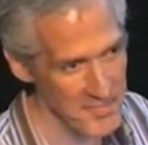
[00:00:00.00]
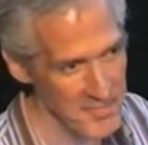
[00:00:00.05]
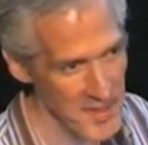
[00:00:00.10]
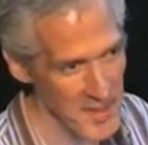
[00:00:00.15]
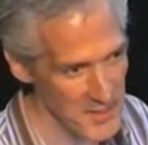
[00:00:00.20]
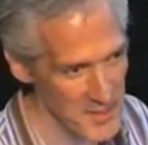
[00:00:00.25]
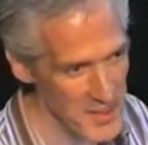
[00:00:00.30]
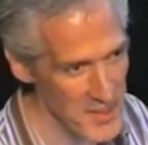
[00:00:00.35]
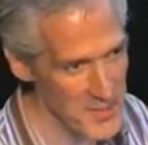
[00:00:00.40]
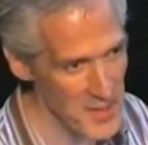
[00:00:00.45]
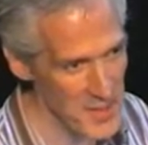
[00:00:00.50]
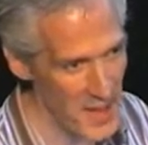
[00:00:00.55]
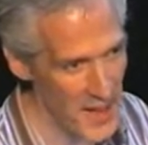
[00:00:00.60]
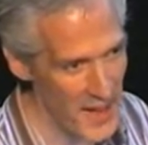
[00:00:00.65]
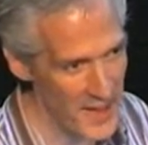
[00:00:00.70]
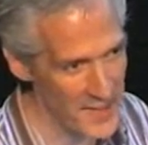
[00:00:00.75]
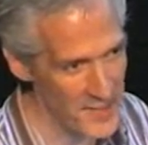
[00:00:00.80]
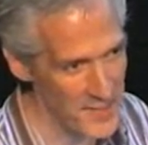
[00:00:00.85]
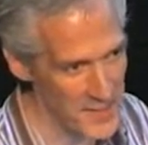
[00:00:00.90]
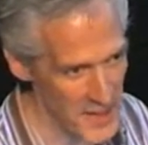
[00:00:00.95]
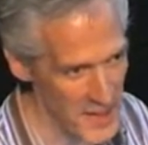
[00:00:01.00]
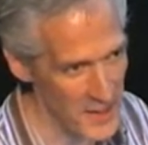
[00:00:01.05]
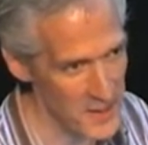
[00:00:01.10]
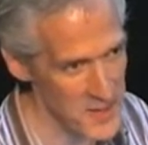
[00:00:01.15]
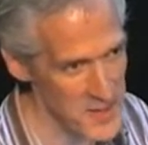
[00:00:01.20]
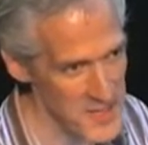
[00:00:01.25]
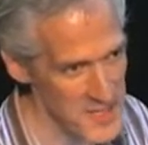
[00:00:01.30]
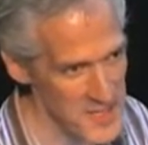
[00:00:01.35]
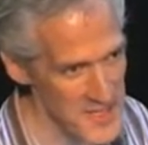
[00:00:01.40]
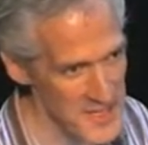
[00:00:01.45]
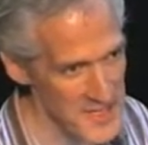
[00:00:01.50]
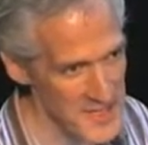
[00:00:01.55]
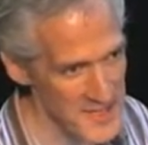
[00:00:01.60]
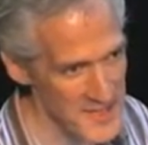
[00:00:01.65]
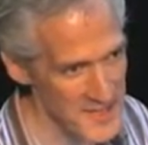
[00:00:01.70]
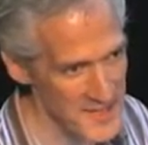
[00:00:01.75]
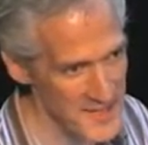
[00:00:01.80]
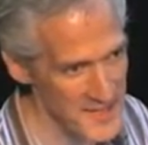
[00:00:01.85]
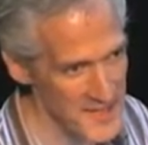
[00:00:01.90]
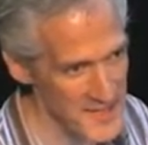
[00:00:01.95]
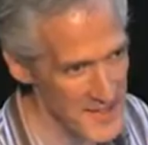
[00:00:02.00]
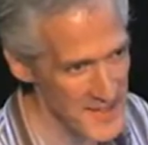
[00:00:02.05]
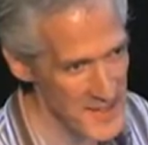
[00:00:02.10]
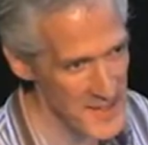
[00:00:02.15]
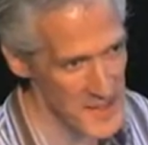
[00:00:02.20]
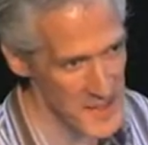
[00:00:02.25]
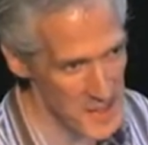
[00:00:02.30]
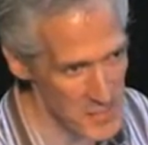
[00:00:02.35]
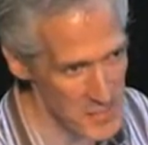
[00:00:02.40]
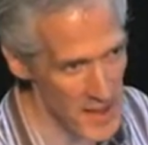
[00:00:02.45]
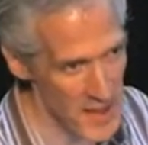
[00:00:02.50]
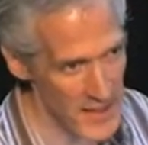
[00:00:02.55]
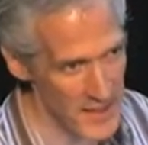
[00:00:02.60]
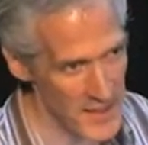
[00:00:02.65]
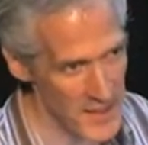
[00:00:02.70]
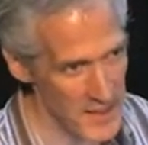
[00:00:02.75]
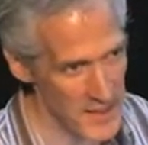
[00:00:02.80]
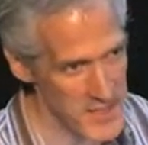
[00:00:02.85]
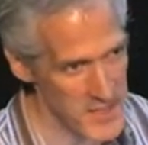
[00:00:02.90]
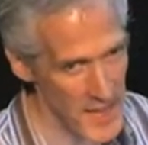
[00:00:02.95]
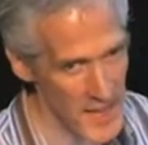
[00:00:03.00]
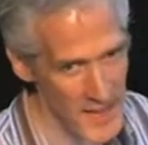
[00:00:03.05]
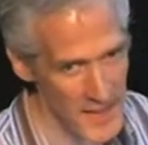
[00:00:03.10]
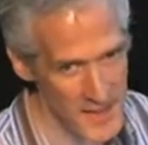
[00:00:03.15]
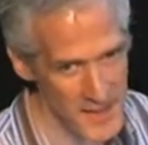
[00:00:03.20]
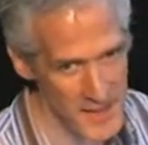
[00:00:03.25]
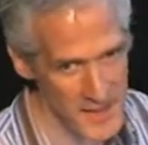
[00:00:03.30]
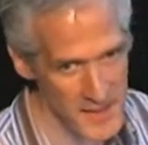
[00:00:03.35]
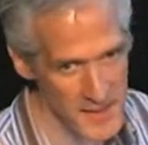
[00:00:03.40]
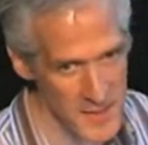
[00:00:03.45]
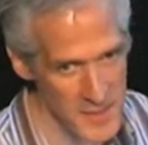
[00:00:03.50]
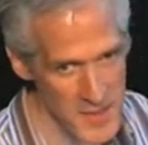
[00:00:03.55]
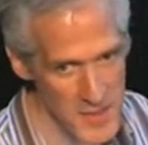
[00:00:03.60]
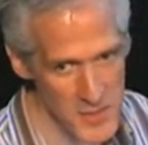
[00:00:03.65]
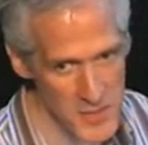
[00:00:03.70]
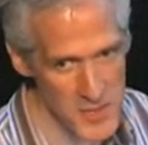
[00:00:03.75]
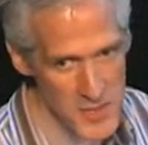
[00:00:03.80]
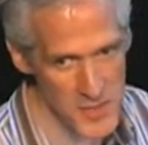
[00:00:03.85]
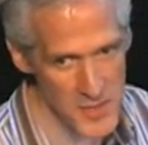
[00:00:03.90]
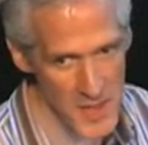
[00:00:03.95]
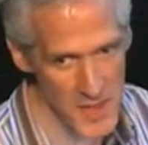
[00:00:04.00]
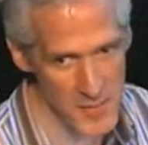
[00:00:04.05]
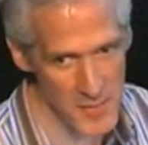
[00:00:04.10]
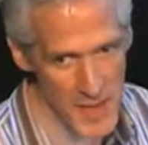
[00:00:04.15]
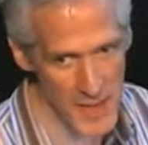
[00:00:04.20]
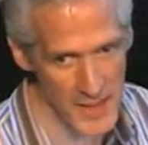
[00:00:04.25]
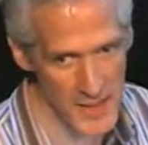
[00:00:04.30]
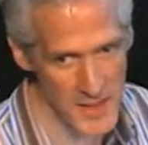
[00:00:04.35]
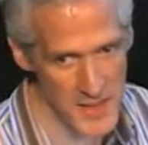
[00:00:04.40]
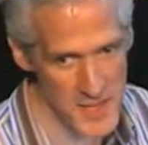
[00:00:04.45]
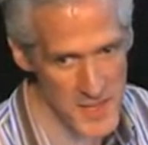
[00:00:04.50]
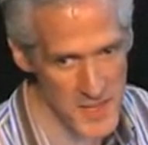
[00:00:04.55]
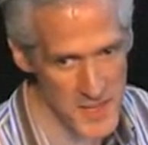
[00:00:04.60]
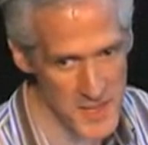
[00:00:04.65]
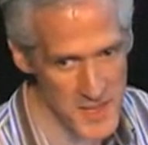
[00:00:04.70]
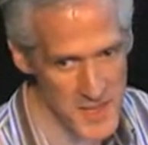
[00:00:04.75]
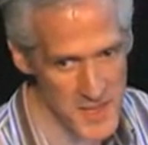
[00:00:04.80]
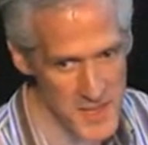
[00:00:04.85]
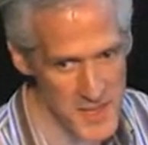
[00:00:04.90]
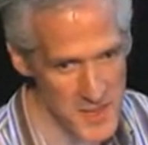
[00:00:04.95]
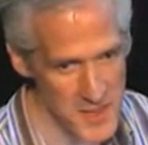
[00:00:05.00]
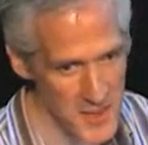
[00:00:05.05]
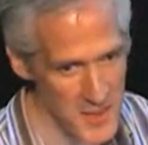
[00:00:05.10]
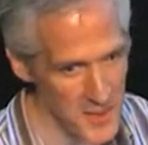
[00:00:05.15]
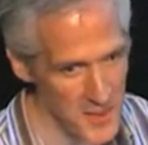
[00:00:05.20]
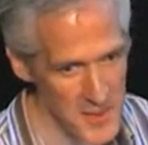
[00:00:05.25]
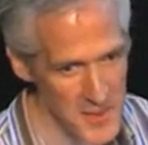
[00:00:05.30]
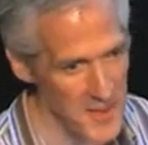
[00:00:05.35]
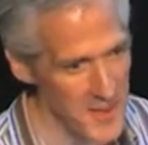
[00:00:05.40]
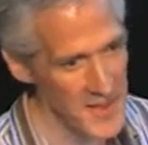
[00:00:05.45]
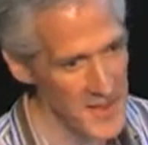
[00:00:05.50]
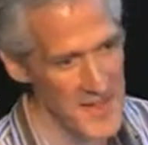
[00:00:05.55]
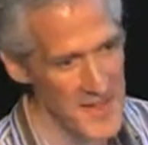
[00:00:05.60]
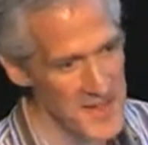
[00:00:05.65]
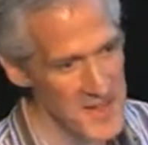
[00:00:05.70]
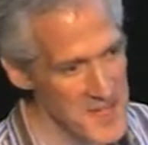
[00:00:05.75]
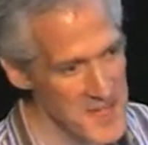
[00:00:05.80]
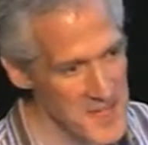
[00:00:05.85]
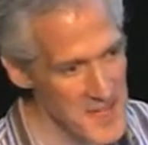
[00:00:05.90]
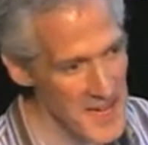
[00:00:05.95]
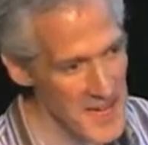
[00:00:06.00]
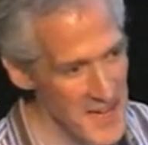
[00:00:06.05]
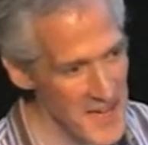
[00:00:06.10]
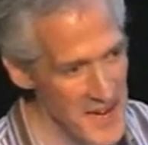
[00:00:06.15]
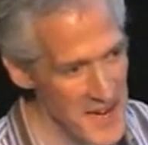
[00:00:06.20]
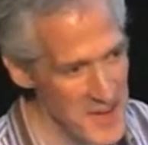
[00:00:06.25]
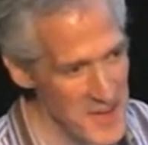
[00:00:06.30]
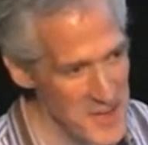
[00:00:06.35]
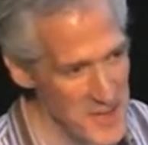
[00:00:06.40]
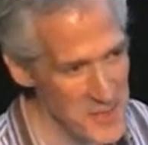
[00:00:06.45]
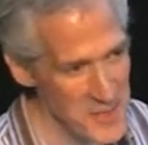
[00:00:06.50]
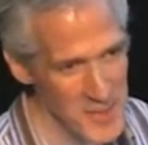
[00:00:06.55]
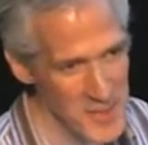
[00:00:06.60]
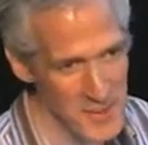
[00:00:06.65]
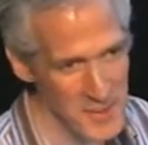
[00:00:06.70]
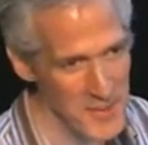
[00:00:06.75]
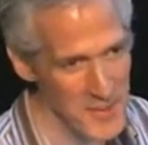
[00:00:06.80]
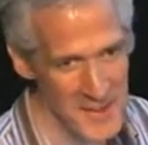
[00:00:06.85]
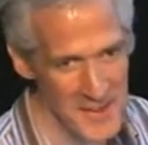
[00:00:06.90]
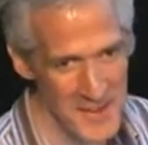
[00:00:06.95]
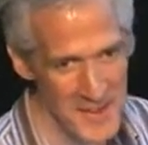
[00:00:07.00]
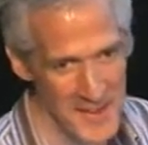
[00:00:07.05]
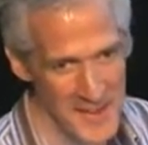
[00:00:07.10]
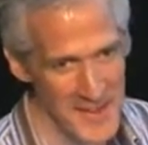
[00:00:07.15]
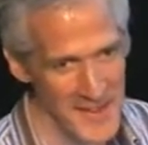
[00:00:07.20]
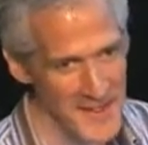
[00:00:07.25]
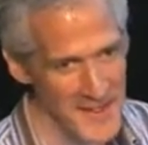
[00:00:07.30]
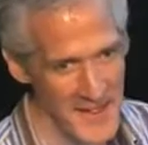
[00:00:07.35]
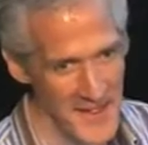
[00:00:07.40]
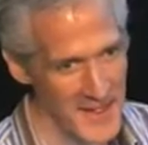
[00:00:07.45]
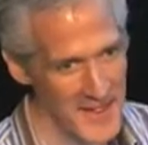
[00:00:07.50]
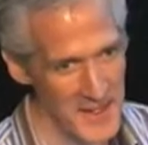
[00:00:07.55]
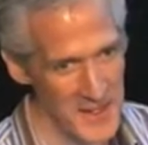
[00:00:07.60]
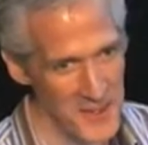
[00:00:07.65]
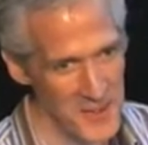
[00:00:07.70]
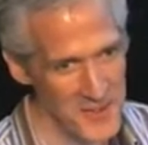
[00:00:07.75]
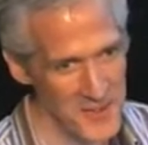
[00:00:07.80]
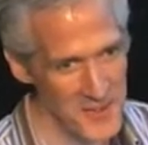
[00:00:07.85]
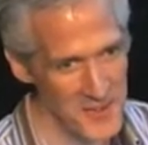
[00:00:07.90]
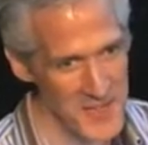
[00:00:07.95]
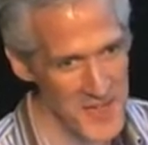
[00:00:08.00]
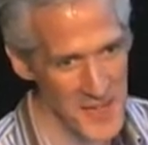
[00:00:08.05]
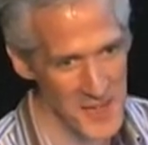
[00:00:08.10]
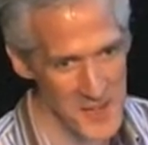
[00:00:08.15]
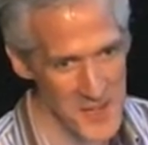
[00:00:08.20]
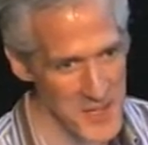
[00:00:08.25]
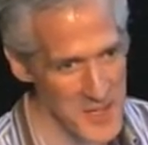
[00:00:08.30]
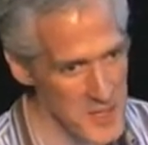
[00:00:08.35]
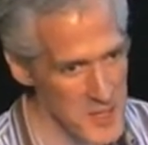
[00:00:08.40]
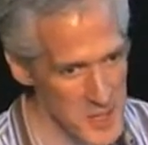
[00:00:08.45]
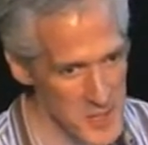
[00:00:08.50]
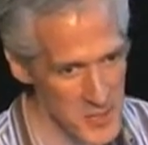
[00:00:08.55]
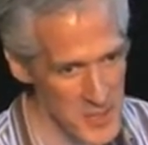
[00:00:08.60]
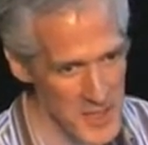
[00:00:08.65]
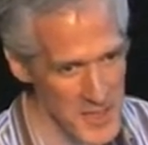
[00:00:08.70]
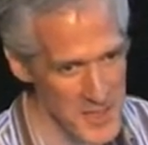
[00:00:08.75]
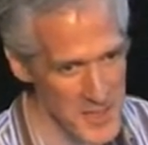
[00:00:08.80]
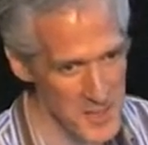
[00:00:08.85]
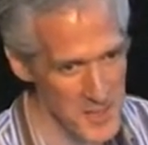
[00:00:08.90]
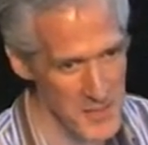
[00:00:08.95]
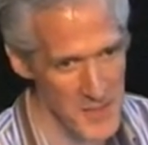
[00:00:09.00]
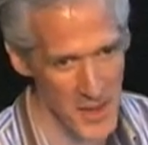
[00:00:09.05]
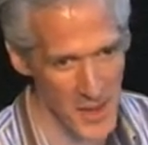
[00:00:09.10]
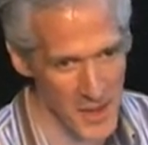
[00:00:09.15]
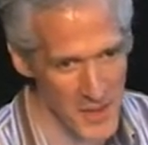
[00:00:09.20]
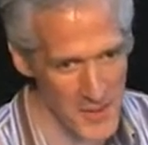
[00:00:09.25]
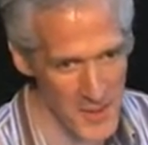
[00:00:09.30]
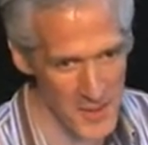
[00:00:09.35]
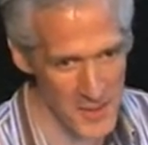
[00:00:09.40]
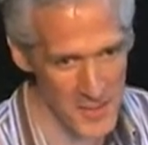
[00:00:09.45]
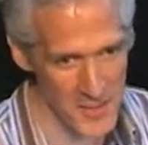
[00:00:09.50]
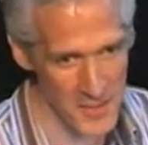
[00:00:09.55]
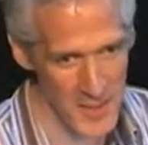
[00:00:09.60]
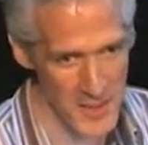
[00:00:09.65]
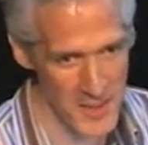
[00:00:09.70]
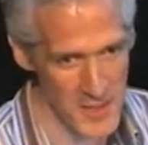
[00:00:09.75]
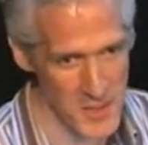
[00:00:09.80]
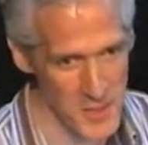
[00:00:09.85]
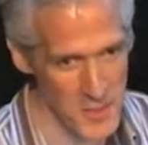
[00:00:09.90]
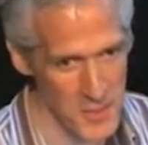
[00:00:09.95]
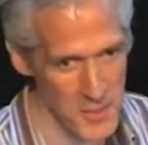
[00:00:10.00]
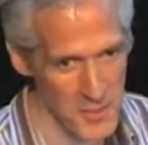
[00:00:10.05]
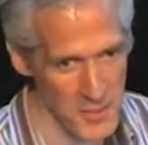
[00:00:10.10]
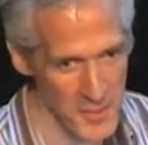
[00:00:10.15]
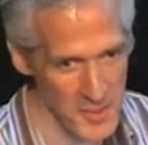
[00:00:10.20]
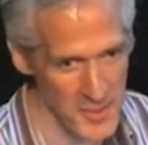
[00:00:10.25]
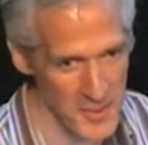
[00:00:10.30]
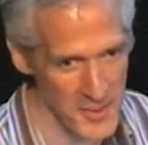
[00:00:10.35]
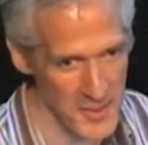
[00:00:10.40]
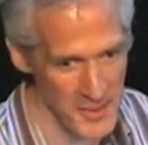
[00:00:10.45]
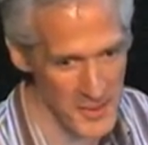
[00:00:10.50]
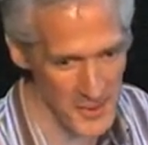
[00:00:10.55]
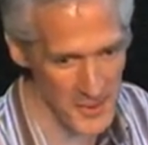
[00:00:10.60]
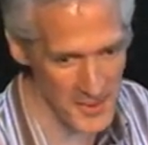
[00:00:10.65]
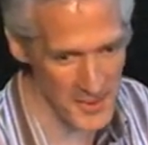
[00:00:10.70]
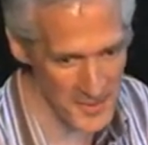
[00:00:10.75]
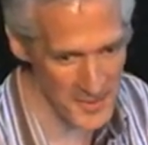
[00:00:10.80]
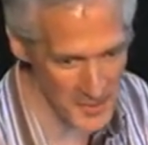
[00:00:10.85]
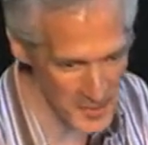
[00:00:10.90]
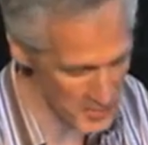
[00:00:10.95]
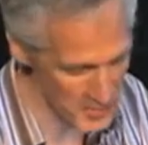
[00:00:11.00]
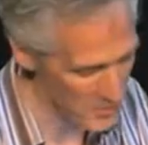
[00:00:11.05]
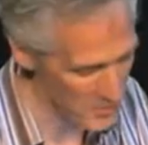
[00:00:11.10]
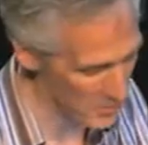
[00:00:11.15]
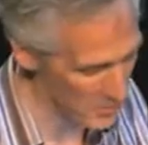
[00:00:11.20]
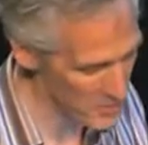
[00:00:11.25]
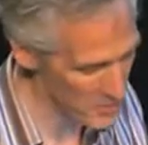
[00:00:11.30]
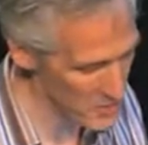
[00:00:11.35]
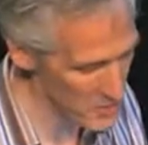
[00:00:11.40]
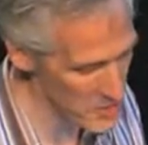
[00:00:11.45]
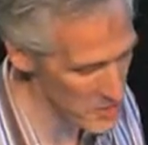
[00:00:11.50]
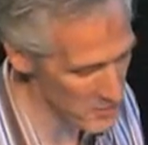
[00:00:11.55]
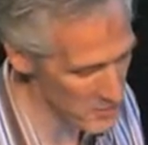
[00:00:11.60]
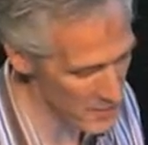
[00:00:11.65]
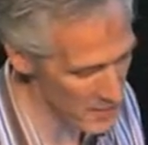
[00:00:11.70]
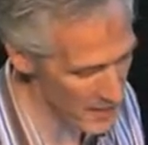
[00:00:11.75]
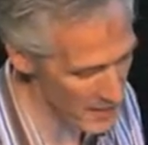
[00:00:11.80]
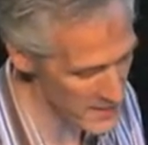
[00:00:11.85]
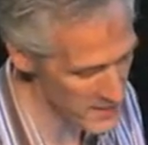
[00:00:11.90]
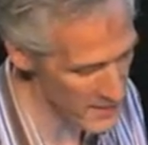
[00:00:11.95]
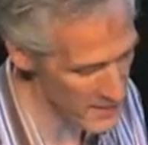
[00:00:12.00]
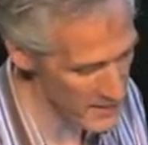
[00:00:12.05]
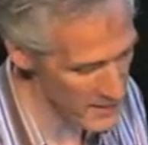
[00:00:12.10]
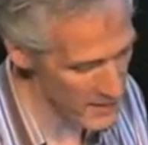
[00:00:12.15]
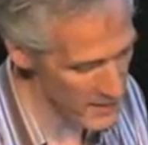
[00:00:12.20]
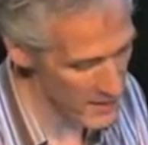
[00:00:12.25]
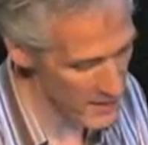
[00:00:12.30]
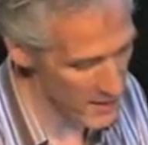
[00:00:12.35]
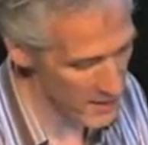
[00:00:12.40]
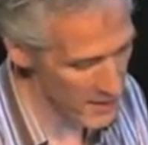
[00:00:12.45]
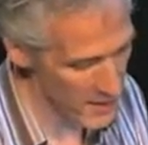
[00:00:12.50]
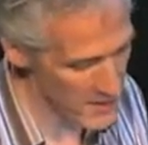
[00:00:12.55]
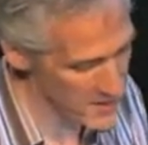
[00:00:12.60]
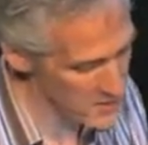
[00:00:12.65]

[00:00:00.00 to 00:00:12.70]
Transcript: now think about that, the LCD, the impact that has had. I mean, he was doing that back in the 60s, you know, and today, I mean, there's probably, I don't know, 50 LCD displays or maybe 100 in this room, you know, huge impact. Uh,